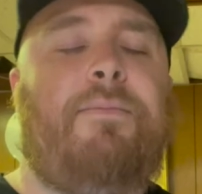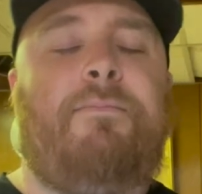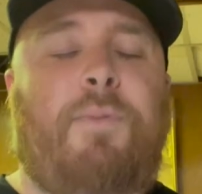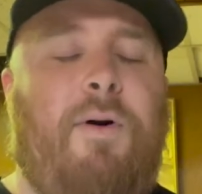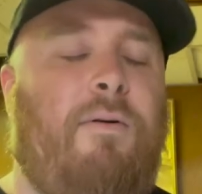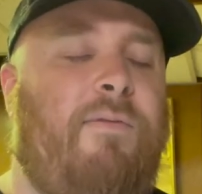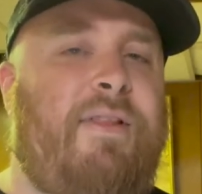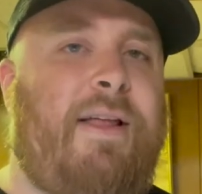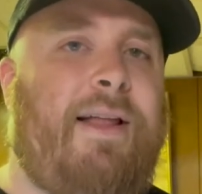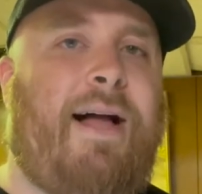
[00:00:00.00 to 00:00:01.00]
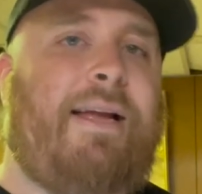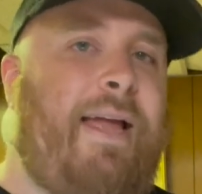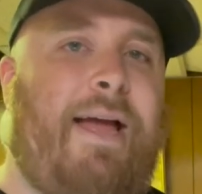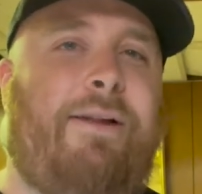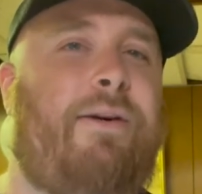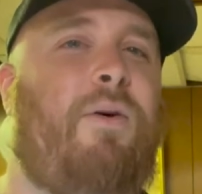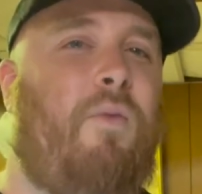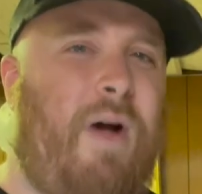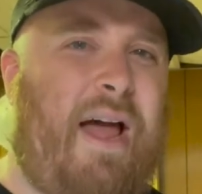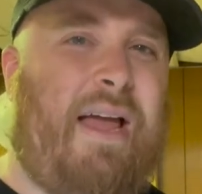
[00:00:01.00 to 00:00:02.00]
more often than not, can't look
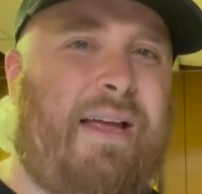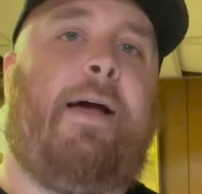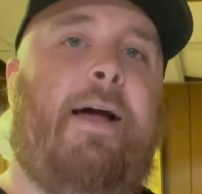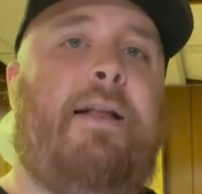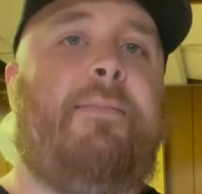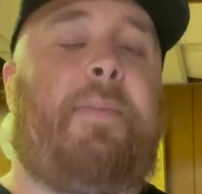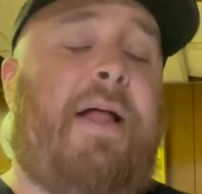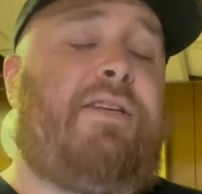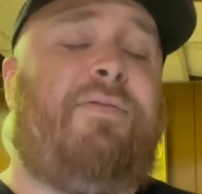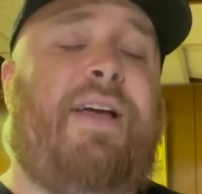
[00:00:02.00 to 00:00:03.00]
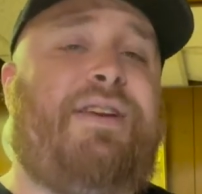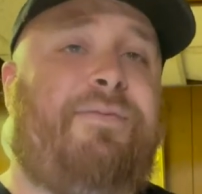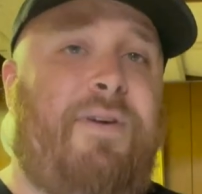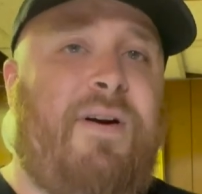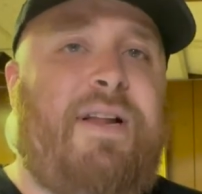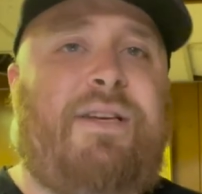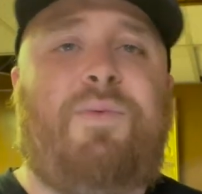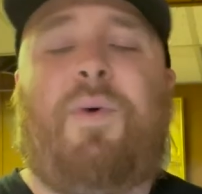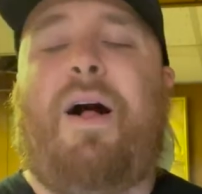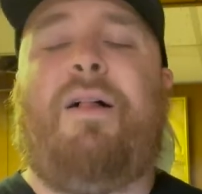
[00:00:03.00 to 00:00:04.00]
away. And Pennsylvania Furnace,
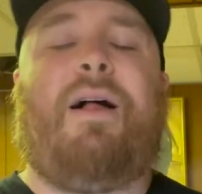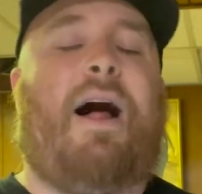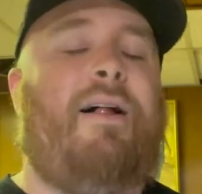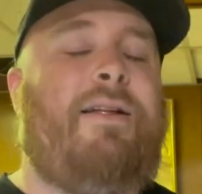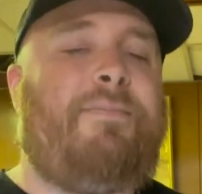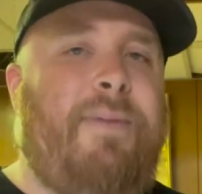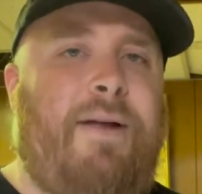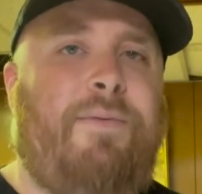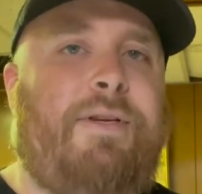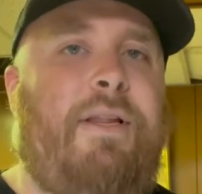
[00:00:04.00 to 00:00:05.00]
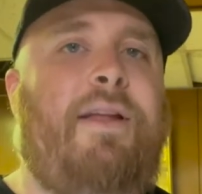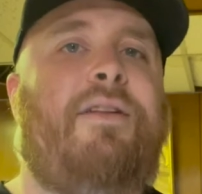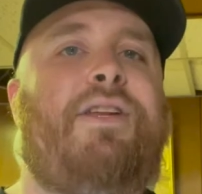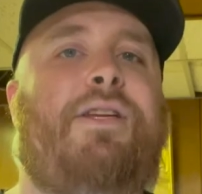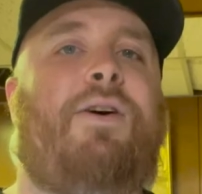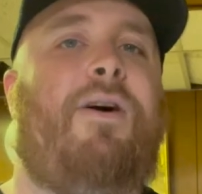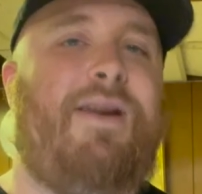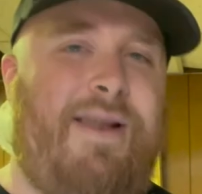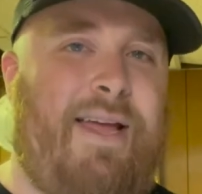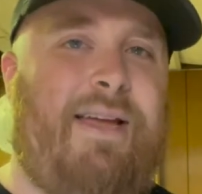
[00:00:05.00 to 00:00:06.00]
while I'll admit was a little
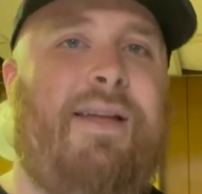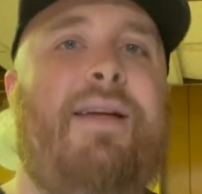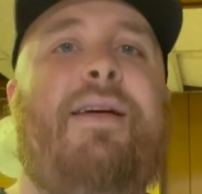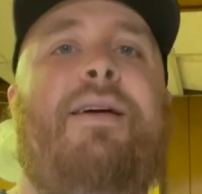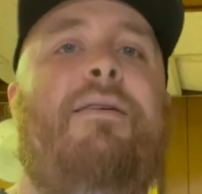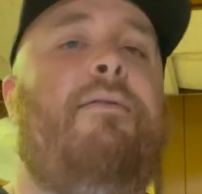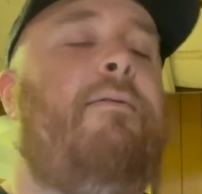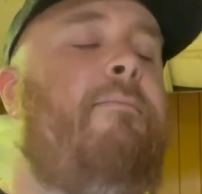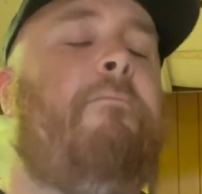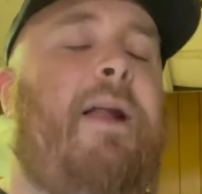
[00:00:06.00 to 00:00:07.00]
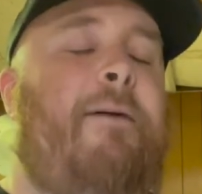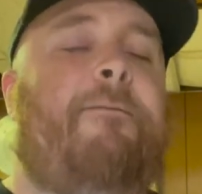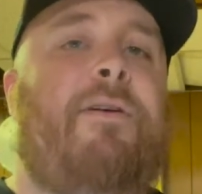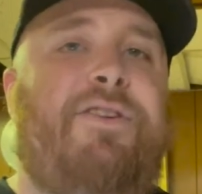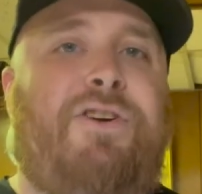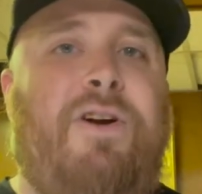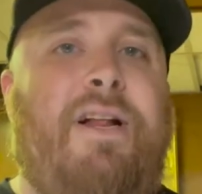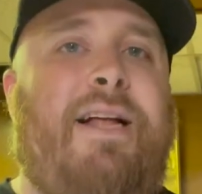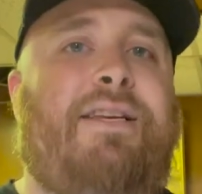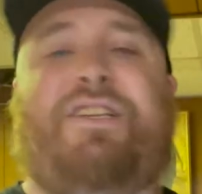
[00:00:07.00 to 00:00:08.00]
disheartening when I first heard
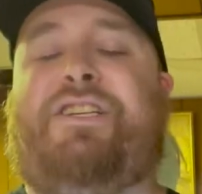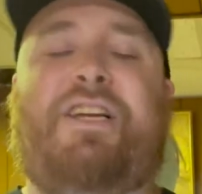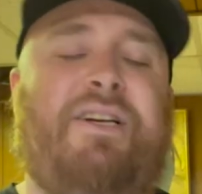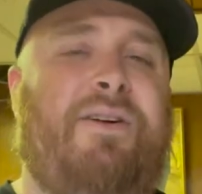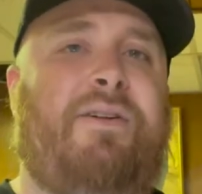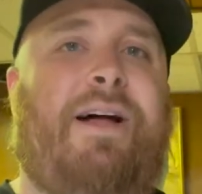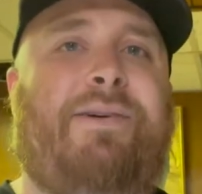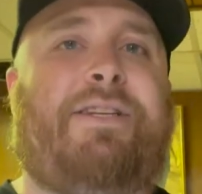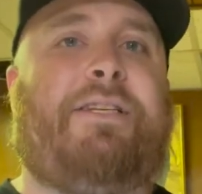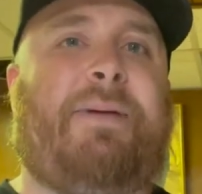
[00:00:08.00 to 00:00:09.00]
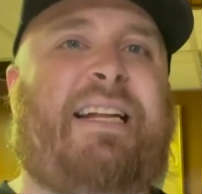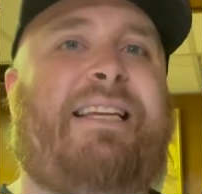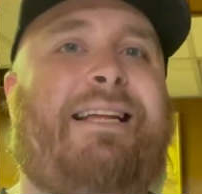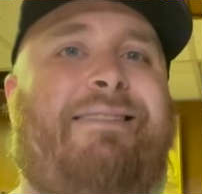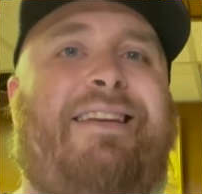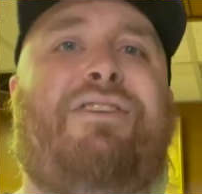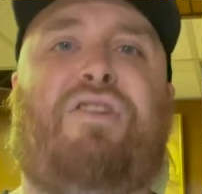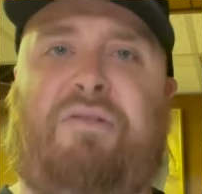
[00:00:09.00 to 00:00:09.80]
it as a single, I was expecting something,